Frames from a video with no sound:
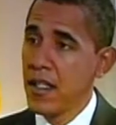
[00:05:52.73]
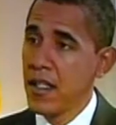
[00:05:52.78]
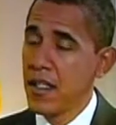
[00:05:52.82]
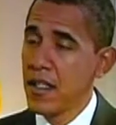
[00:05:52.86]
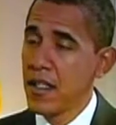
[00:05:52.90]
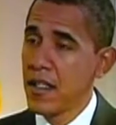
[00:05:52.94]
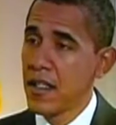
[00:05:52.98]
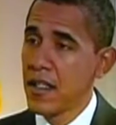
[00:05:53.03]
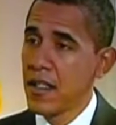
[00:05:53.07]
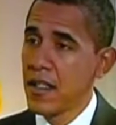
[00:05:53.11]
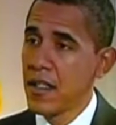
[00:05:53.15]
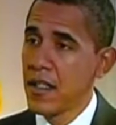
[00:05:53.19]

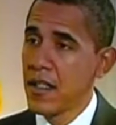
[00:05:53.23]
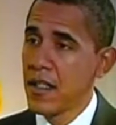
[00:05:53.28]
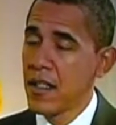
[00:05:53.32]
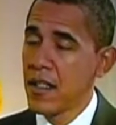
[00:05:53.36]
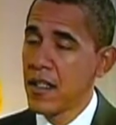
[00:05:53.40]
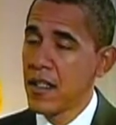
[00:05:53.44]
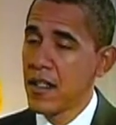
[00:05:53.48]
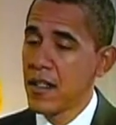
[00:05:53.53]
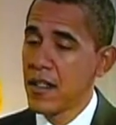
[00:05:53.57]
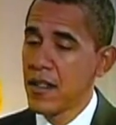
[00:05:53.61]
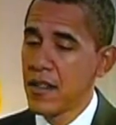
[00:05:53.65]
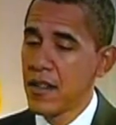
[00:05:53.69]
in
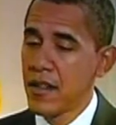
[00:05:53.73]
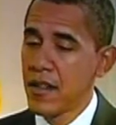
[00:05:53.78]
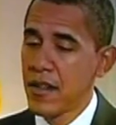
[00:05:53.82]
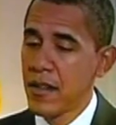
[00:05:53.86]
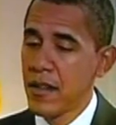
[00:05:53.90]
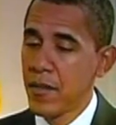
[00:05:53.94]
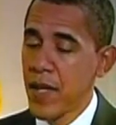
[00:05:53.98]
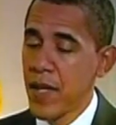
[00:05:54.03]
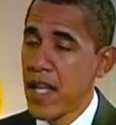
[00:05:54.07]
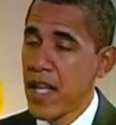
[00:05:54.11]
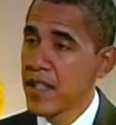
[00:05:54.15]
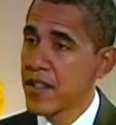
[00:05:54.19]

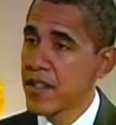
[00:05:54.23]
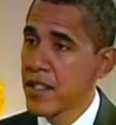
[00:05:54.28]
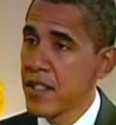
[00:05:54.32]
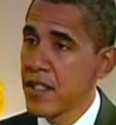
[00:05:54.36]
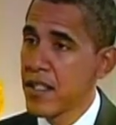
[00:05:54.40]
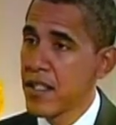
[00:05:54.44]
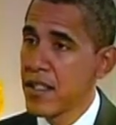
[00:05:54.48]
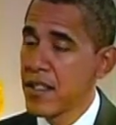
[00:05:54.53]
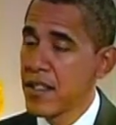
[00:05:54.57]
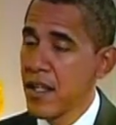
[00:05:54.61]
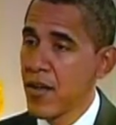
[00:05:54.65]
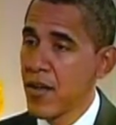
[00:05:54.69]
the
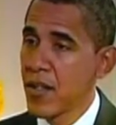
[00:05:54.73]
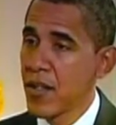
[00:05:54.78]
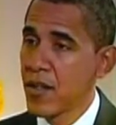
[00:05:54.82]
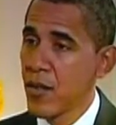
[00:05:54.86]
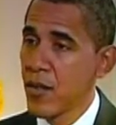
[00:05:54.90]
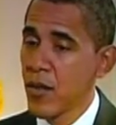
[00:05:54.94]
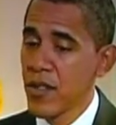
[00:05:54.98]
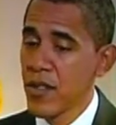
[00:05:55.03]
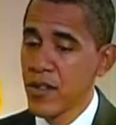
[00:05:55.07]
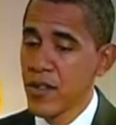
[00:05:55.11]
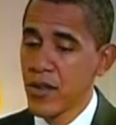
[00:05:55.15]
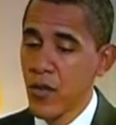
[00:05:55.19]
Palestinian
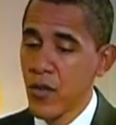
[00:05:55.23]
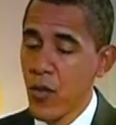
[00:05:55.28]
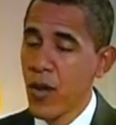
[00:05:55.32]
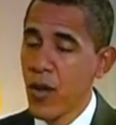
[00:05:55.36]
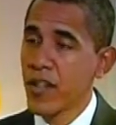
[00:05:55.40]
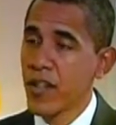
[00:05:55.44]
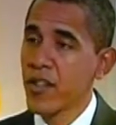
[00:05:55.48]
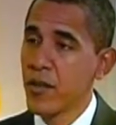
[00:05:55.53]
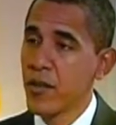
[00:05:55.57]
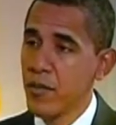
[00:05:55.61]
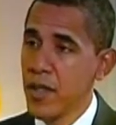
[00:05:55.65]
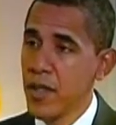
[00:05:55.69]
territories
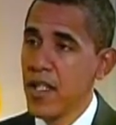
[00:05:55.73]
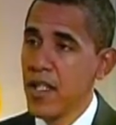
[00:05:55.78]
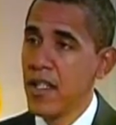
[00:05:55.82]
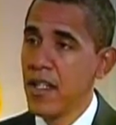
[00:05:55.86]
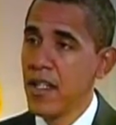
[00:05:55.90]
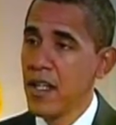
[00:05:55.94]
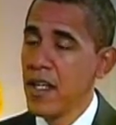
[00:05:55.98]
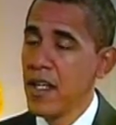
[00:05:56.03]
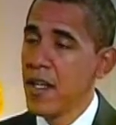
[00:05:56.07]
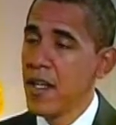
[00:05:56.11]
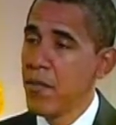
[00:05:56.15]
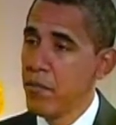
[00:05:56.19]
going to
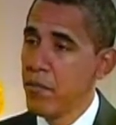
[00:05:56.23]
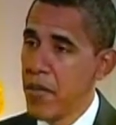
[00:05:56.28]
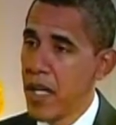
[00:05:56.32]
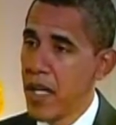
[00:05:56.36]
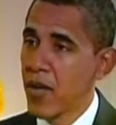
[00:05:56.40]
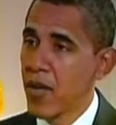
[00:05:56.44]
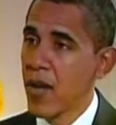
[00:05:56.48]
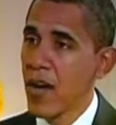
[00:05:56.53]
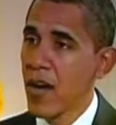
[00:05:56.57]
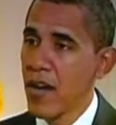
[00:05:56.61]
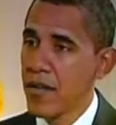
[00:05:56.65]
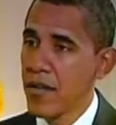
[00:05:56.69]
be
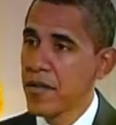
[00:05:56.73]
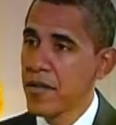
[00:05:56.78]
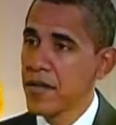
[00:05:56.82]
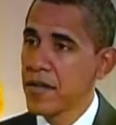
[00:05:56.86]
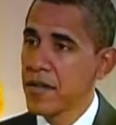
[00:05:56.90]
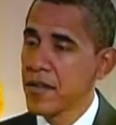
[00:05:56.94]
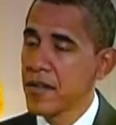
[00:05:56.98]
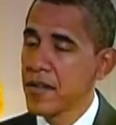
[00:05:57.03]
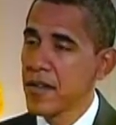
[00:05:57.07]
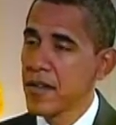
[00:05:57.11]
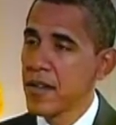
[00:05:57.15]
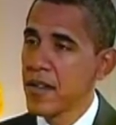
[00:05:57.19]
better
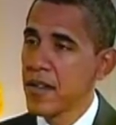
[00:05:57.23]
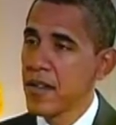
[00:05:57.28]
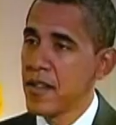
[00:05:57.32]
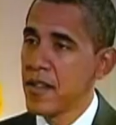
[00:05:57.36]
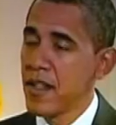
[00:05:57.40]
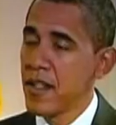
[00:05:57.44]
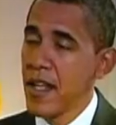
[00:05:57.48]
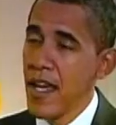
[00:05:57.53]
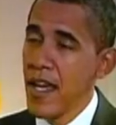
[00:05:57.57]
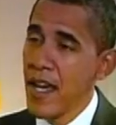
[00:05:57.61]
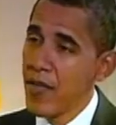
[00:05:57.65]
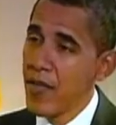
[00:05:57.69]
off?
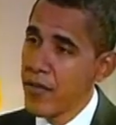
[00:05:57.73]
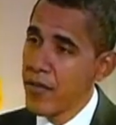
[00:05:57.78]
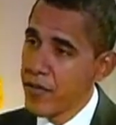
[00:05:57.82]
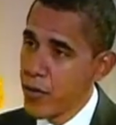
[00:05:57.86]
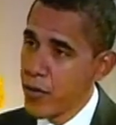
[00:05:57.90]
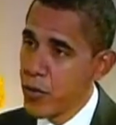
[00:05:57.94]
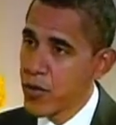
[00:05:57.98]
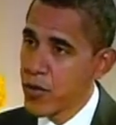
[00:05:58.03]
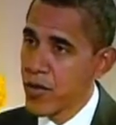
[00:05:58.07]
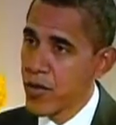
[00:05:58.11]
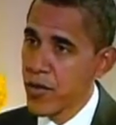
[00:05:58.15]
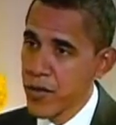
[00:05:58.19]
Do they
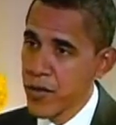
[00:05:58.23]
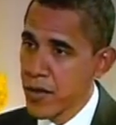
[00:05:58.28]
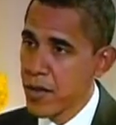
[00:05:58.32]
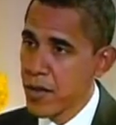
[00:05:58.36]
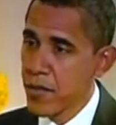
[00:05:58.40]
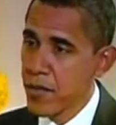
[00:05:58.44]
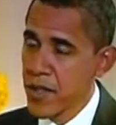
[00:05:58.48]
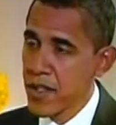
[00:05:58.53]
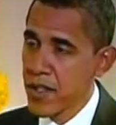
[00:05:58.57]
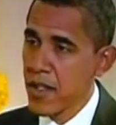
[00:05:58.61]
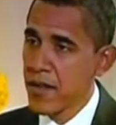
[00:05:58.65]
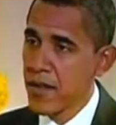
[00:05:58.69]
have a future
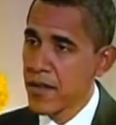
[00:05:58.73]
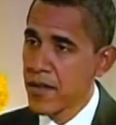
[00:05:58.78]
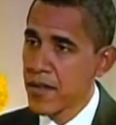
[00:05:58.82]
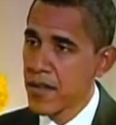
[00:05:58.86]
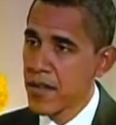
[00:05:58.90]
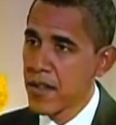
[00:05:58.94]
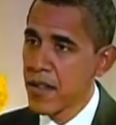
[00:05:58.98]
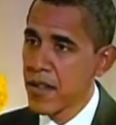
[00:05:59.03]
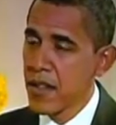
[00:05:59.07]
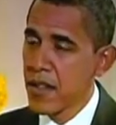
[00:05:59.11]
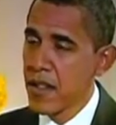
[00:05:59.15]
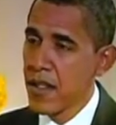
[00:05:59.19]
for
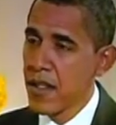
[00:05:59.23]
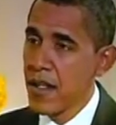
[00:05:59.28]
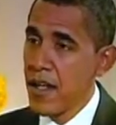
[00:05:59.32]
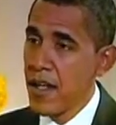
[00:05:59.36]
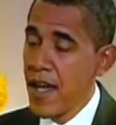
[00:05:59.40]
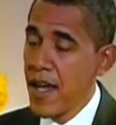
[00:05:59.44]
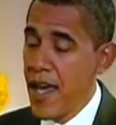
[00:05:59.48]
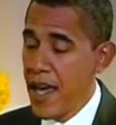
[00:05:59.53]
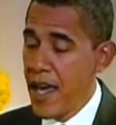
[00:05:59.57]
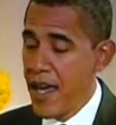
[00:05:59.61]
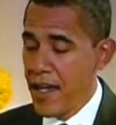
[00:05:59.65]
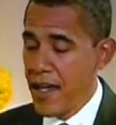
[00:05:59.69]
themselves?
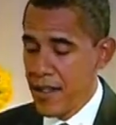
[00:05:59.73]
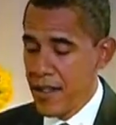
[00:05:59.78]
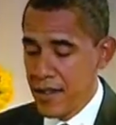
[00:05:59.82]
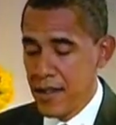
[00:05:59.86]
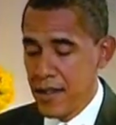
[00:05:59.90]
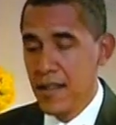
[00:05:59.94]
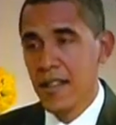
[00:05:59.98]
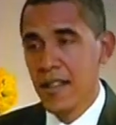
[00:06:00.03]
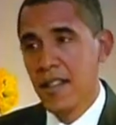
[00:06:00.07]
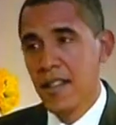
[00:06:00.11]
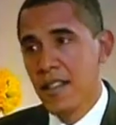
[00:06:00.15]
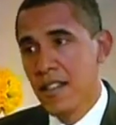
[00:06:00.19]

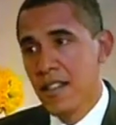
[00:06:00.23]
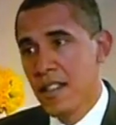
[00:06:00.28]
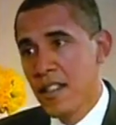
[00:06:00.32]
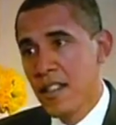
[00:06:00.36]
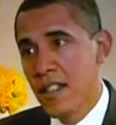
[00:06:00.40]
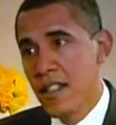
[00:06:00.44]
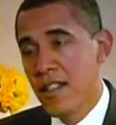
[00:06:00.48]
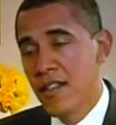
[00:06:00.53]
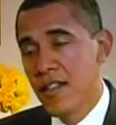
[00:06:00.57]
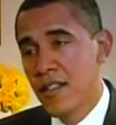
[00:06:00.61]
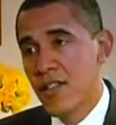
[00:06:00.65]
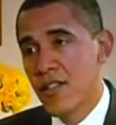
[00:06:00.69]
And
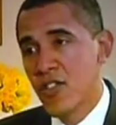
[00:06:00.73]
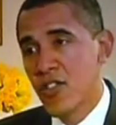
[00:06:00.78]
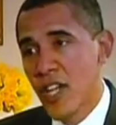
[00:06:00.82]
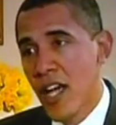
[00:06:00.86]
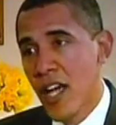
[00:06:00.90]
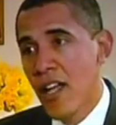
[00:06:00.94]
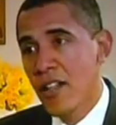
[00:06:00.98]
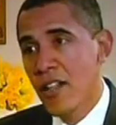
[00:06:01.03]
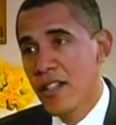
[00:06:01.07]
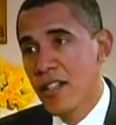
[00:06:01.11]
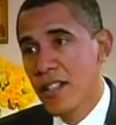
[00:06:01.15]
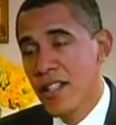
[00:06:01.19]
is the
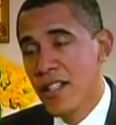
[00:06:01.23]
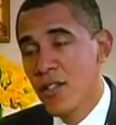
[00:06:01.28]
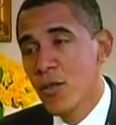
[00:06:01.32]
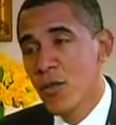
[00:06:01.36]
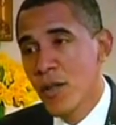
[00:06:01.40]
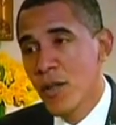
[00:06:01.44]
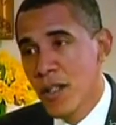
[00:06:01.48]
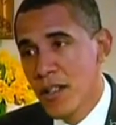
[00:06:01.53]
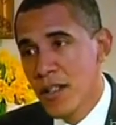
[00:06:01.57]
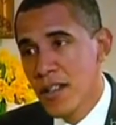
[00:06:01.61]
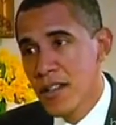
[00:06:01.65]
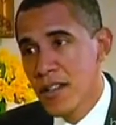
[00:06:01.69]
child in
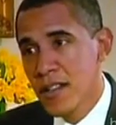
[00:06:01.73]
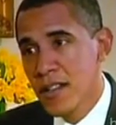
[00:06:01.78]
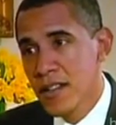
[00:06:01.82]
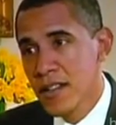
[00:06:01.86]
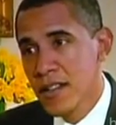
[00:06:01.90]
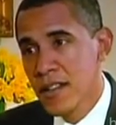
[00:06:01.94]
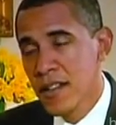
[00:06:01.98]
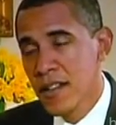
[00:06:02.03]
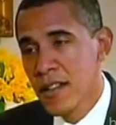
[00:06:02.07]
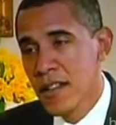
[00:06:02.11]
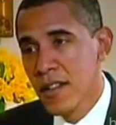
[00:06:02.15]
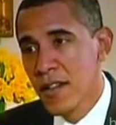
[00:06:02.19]
Israel
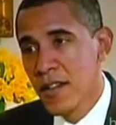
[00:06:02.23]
